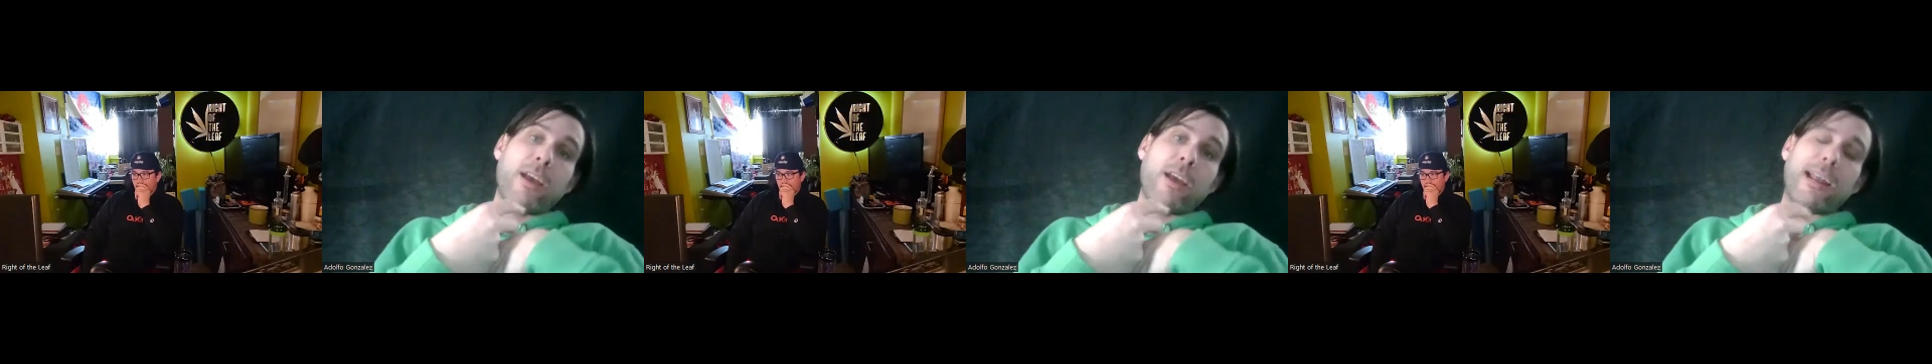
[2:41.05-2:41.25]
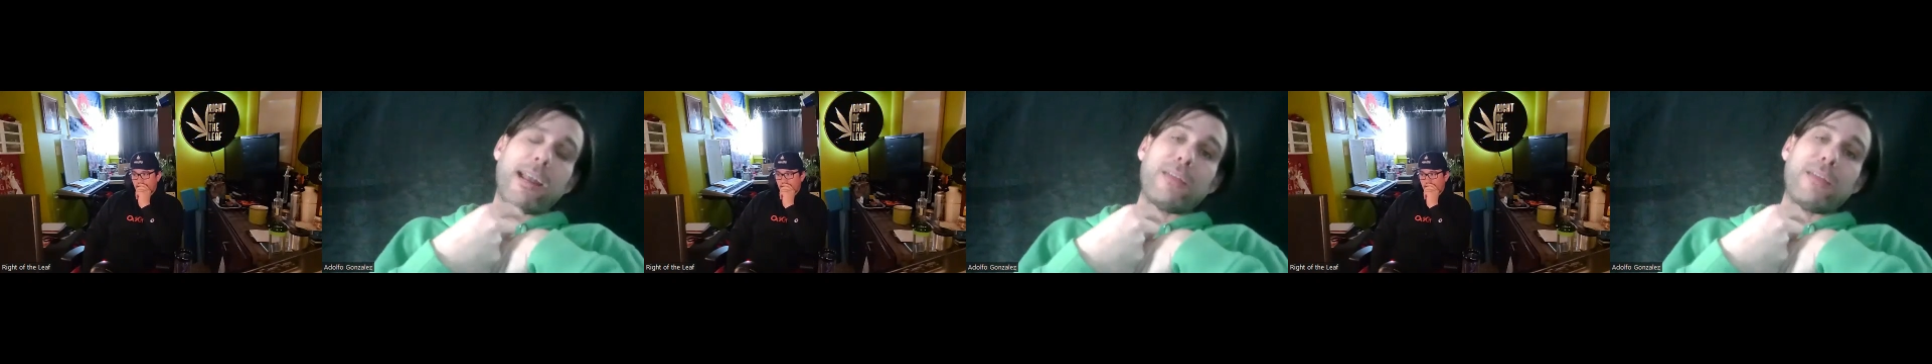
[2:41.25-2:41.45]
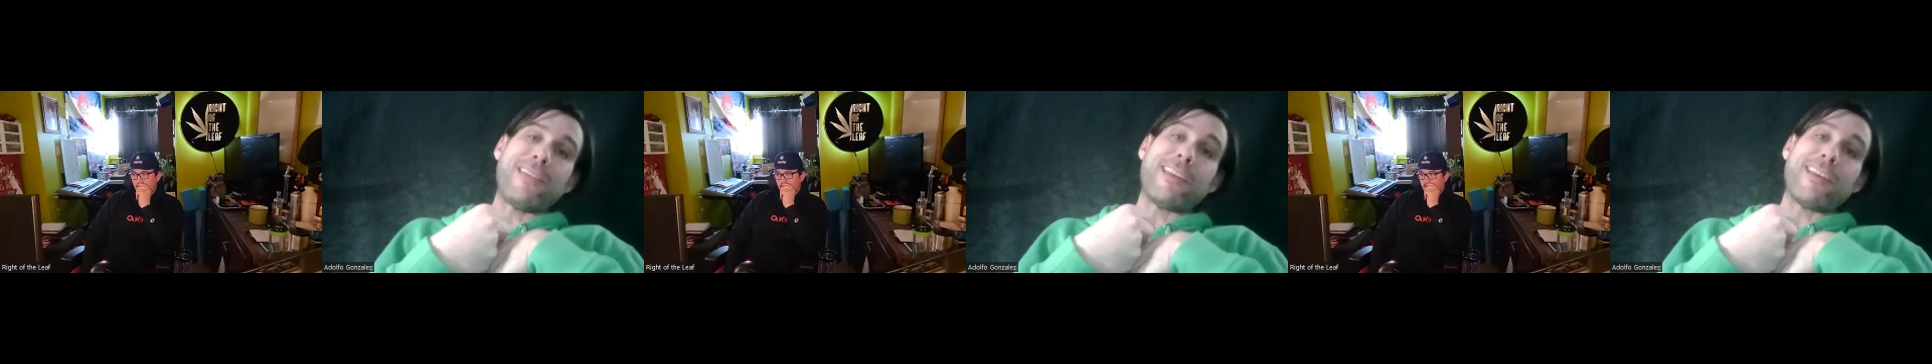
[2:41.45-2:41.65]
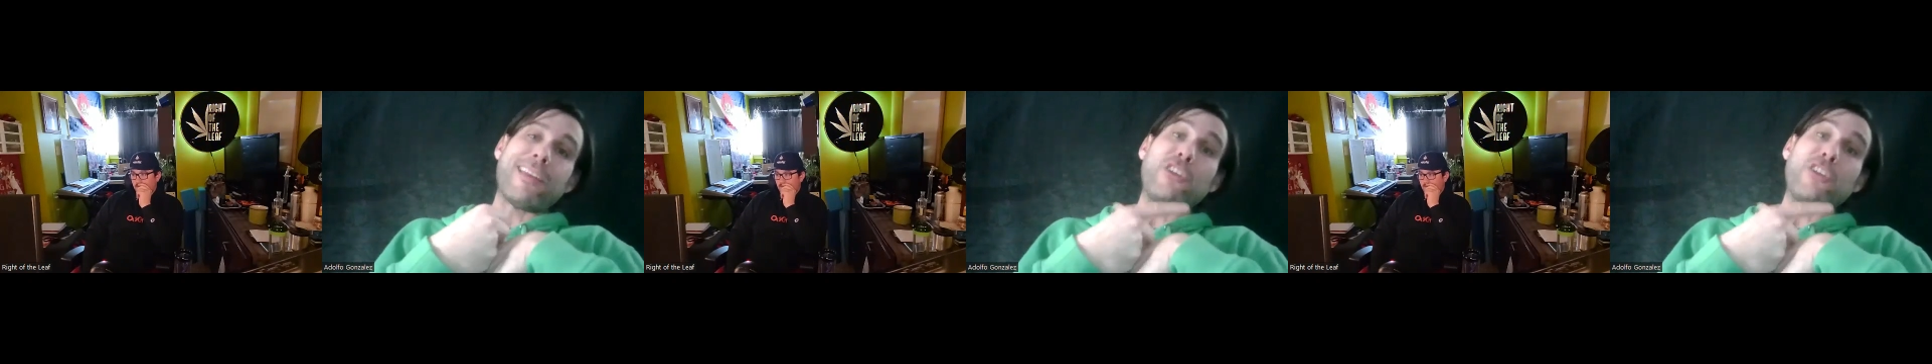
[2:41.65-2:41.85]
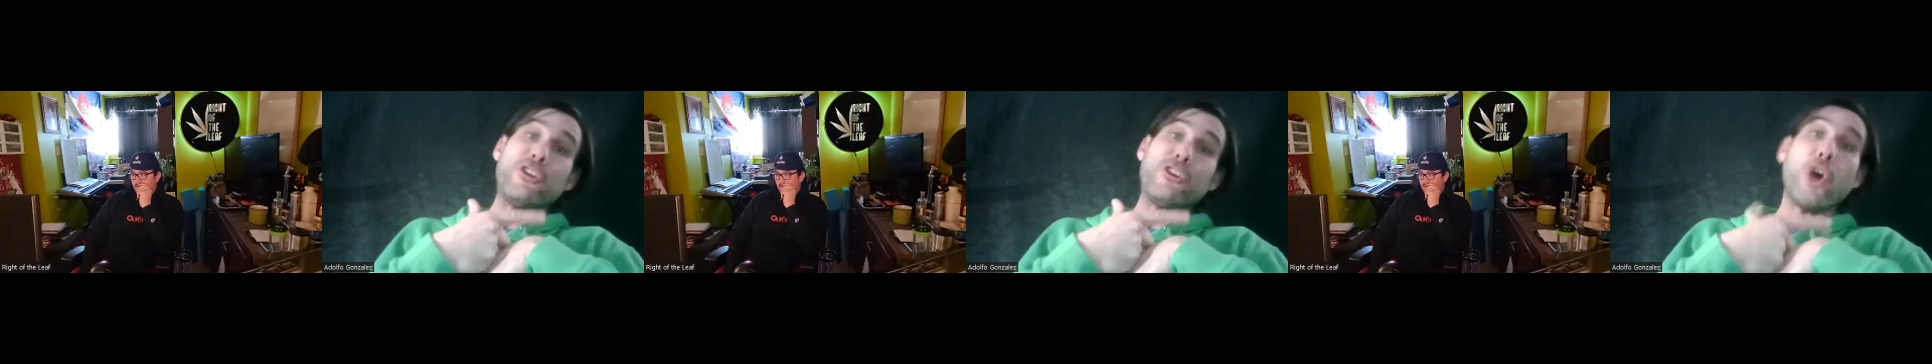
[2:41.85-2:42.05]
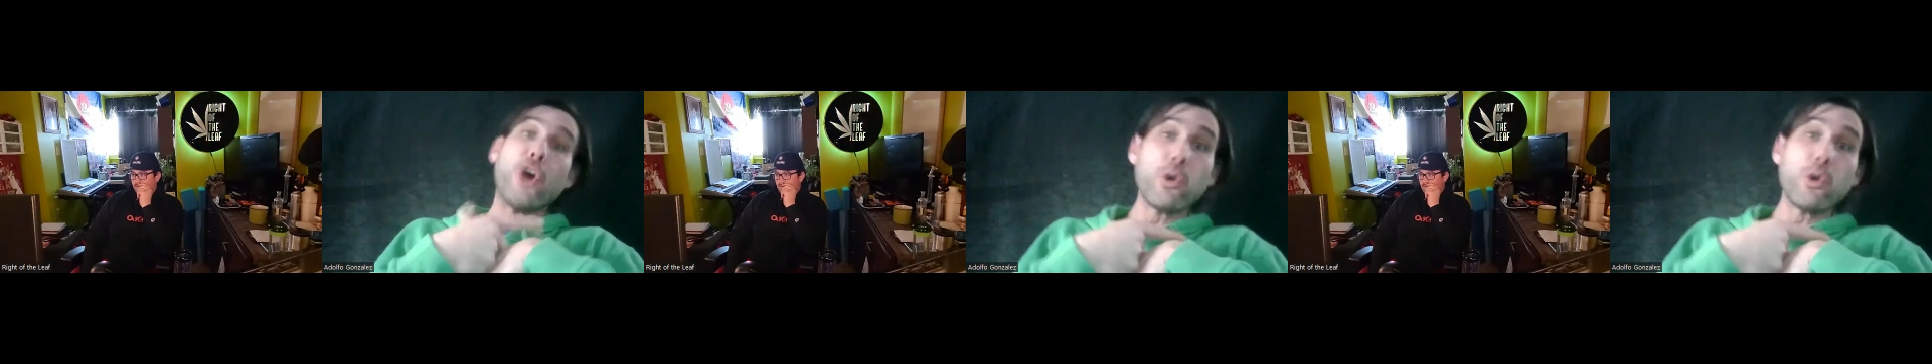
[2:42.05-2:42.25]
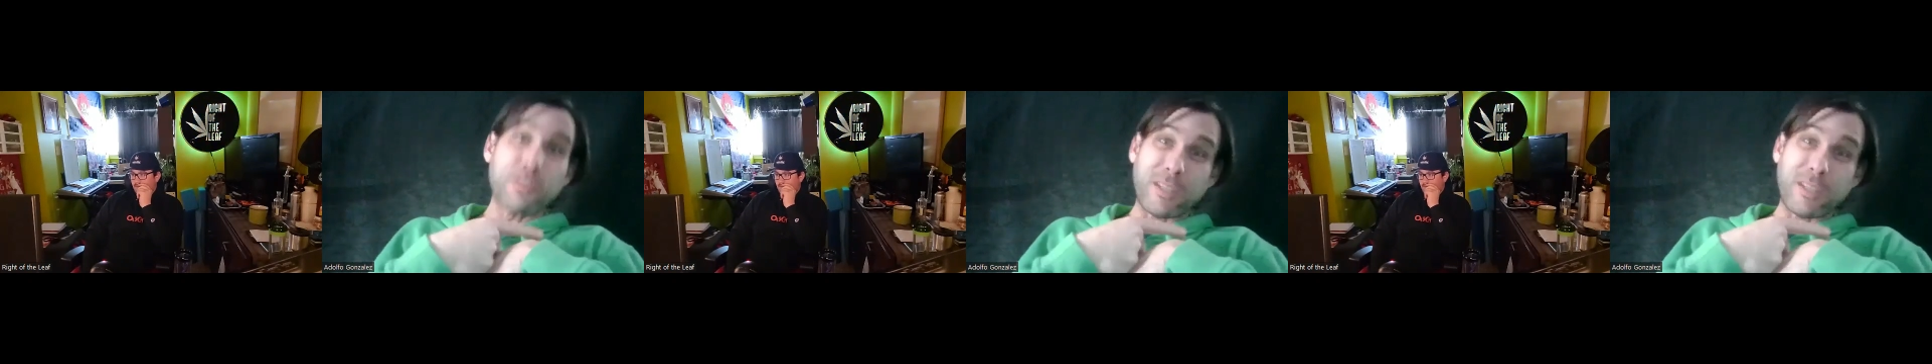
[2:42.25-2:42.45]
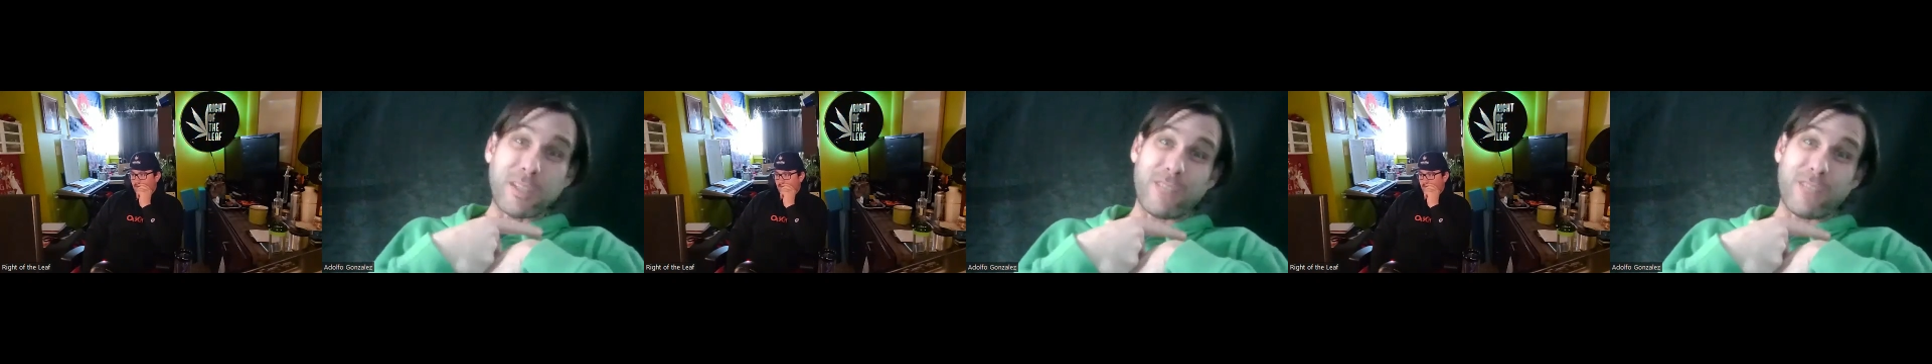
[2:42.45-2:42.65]
And I think that under those
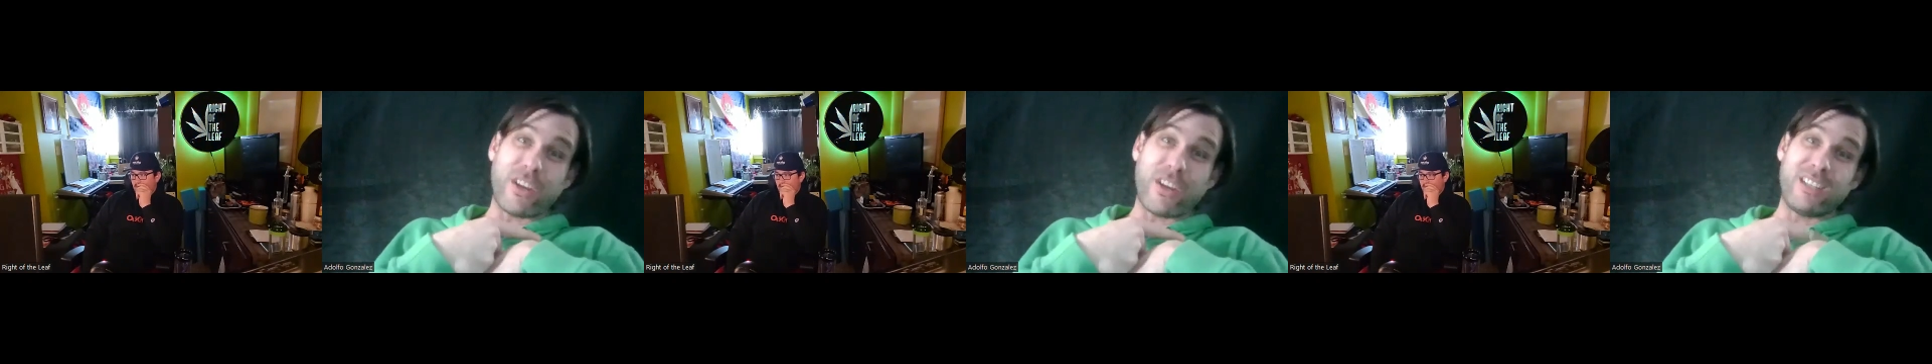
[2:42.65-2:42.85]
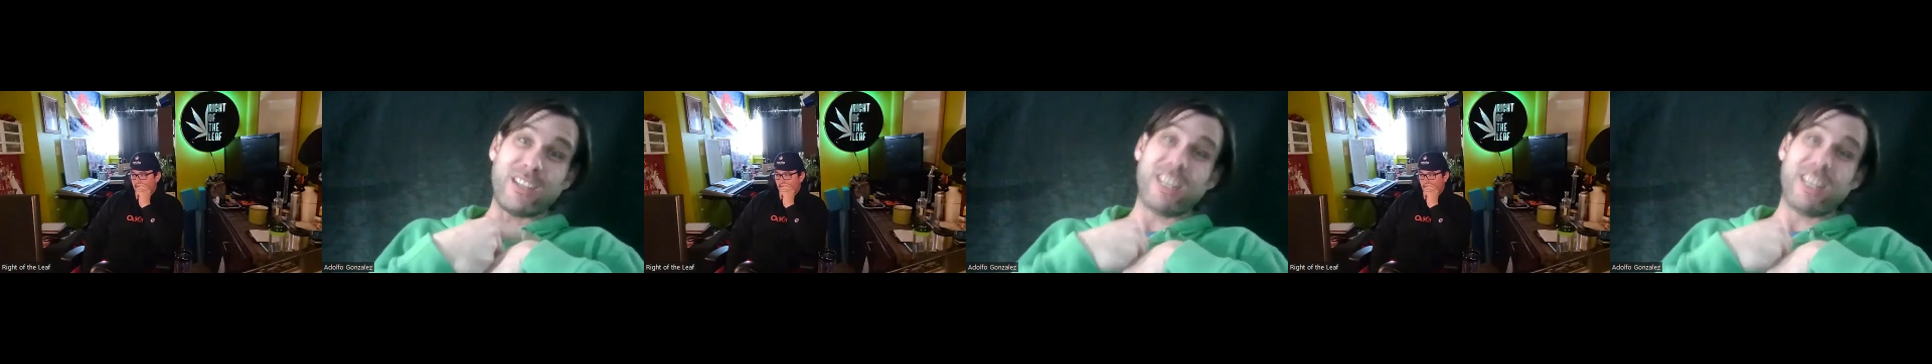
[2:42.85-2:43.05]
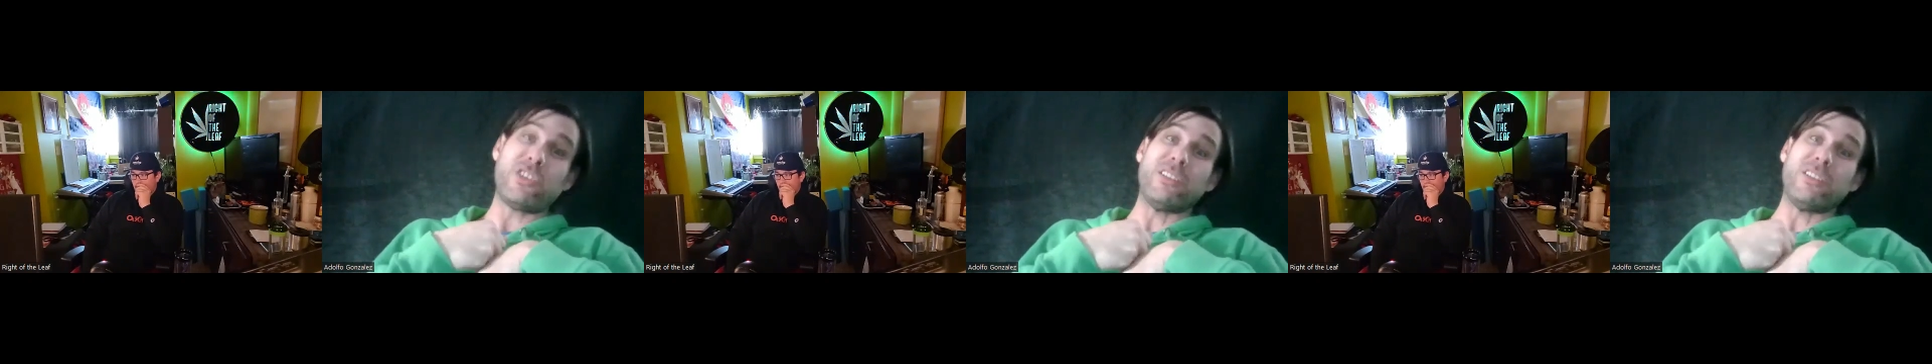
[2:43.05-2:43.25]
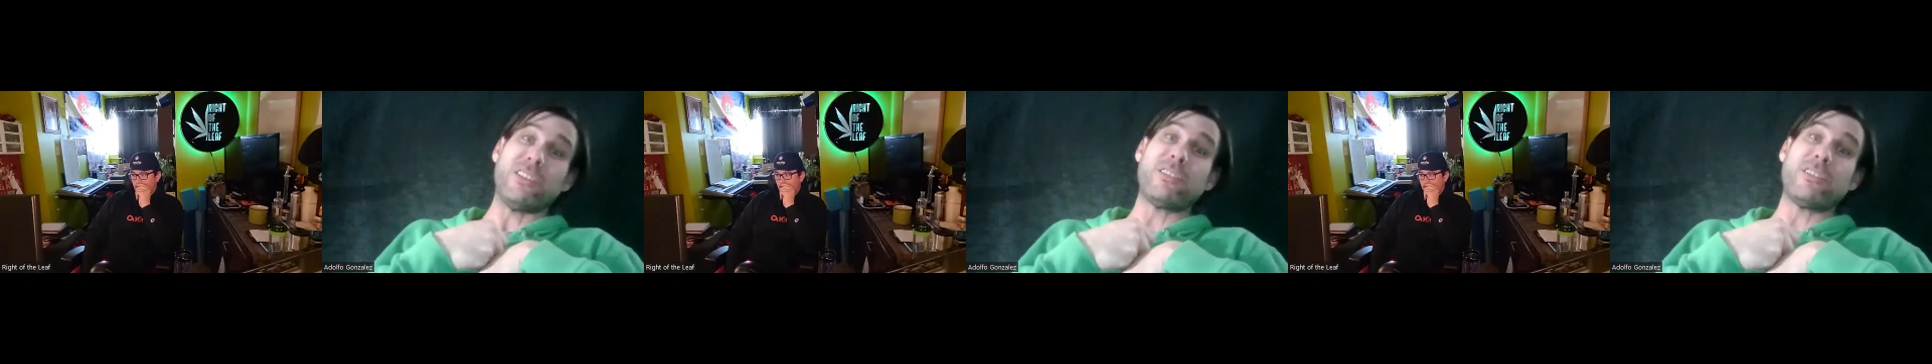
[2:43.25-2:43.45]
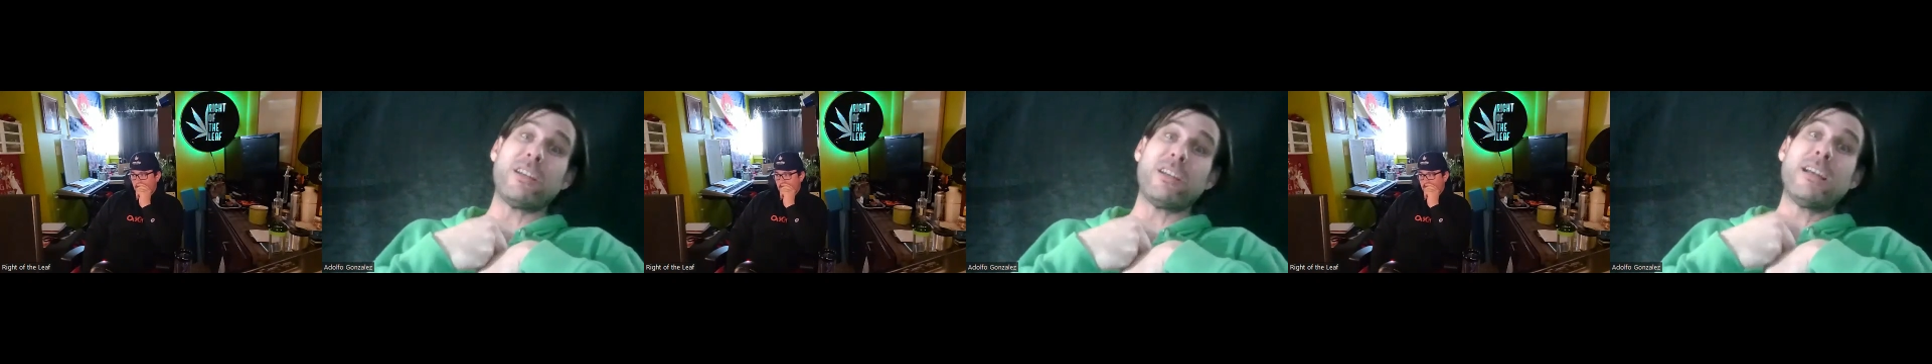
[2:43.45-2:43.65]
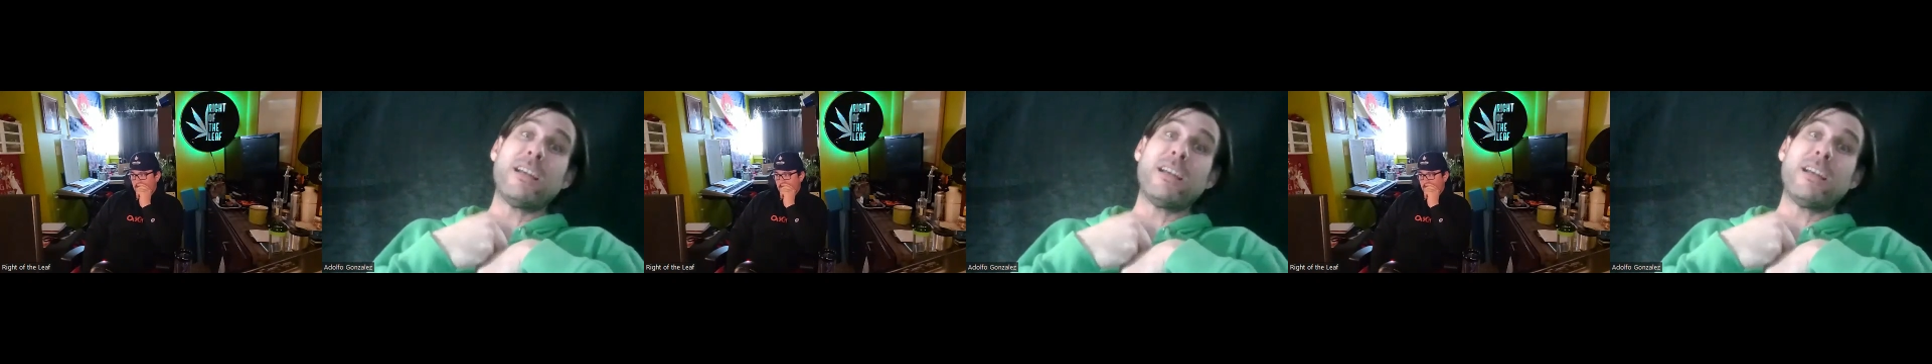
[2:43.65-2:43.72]
specific conditions,